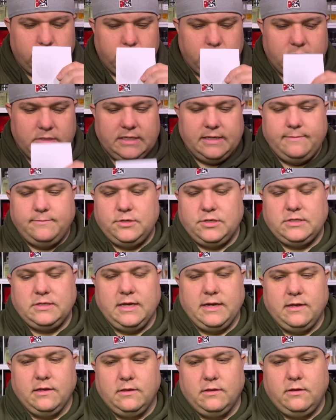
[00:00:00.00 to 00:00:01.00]
seem just
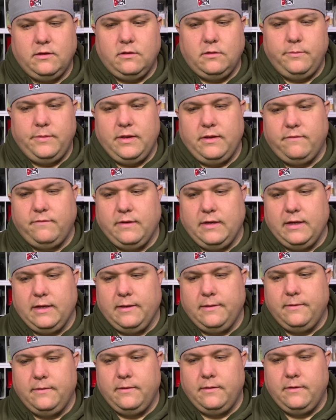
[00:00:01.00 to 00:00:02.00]
like a little bit of
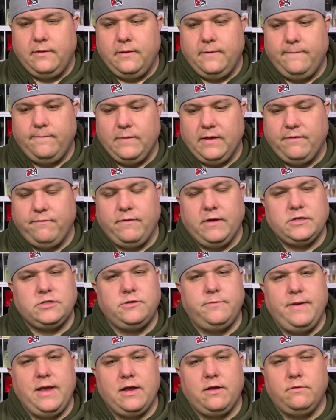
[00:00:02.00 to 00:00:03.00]
a like fresh
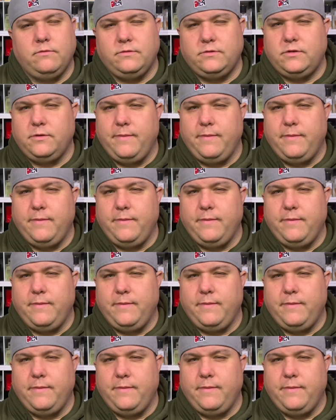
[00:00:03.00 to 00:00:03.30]
tobacco,